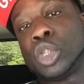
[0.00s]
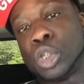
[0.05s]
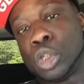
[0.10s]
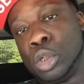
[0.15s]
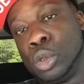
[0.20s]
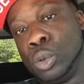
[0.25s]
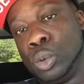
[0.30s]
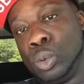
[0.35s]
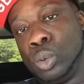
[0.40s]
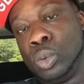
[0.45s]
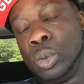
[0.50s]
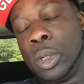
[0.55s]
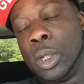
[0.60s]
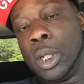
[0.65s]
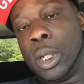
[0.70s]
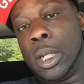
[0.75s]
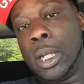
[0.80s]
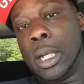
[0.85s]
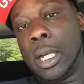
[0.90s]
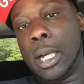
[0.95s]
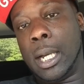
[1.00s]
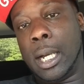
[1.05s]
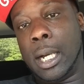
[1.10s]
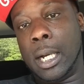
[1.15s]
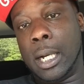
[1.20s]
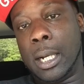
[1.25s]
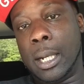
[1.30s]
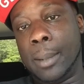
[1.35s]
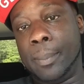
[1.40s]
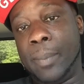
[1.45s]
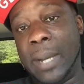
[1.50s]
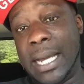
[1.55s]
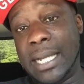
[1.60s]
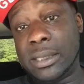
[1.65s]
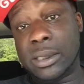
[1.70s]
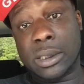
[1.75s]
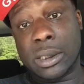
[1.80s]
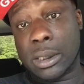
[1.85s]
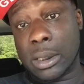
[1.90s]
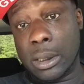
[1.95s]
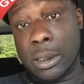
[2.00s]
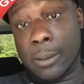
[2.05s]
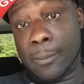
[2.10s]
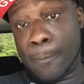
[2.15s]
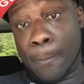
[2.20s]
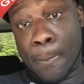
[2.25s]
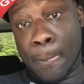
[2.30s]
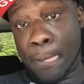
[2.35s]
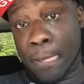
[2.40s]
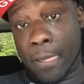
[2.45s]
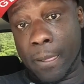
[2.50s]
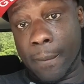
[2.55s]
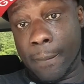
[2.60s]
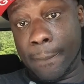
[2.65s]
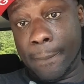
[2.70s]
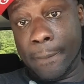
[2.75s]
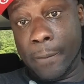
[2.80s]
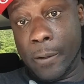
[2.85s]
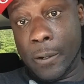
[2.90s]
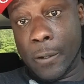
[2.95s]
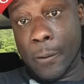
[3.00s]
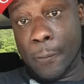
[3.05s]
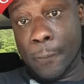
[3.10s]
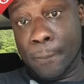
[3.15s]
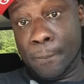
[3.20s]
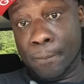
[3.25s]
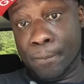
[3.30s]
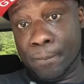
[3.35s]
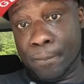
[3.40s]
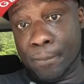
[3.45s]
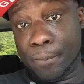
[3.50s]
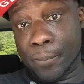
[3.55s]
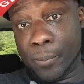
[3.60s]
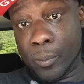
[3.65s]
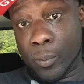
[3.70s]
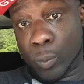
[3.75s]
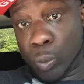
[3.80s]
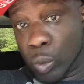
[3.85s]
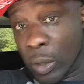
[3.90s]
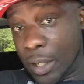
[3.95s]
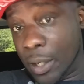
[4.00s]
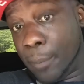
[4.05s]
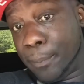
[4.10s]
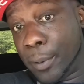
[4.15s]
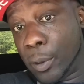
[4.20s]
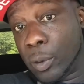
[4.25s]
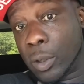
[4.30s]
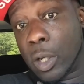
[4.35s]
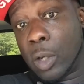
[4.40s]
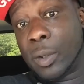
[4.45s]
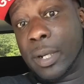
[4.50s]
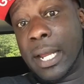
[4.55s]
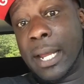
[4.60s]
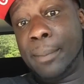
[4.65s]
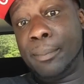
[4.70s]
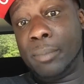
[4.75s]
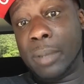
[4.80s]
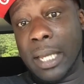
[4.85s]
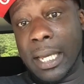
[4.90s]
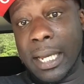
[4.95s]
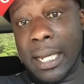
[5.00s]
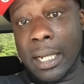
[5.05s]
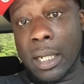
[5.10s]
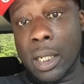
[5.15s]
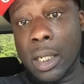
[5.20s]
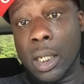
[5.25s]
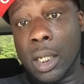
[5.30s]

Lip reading: to basically, you know, run up on Kodak Black